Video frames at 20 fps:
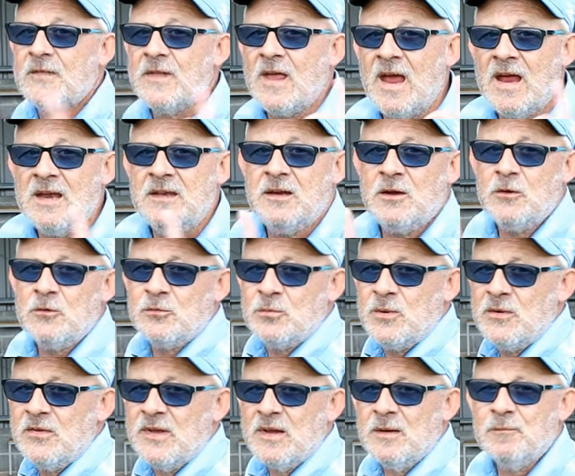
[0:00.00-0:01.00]
The head goes
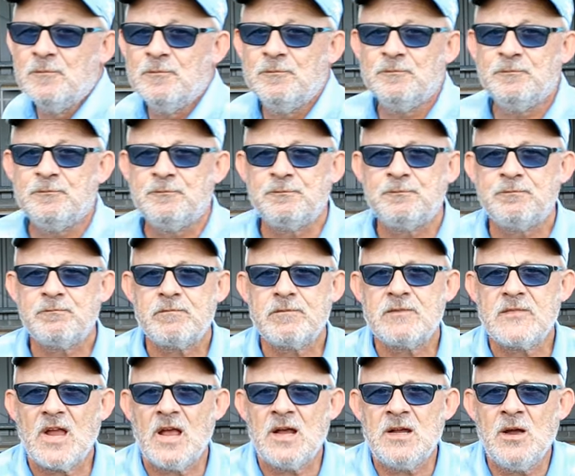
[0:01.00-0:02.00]
with it.
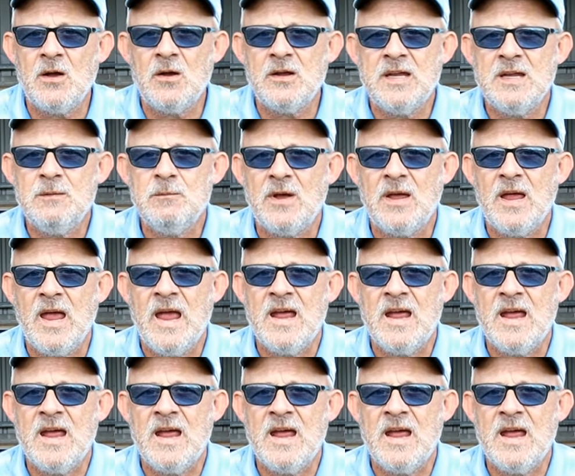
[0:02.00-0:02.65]
I can't keep my